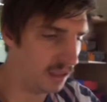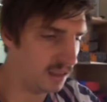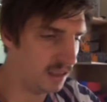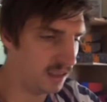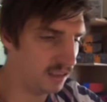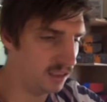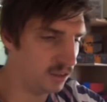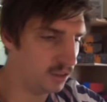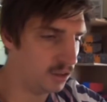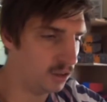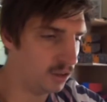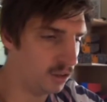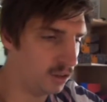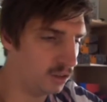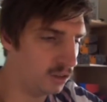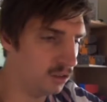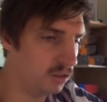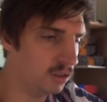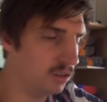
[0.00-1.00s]
you got
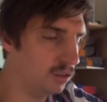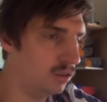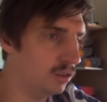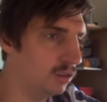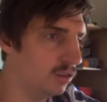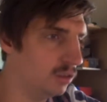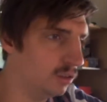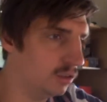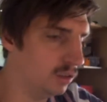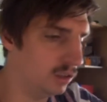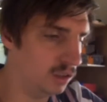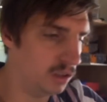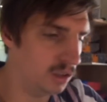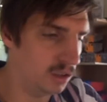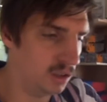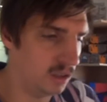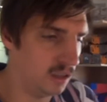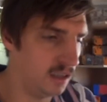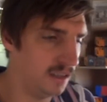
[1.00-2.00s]

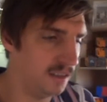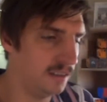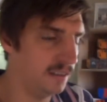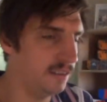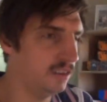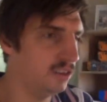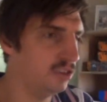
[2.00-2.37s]
your English and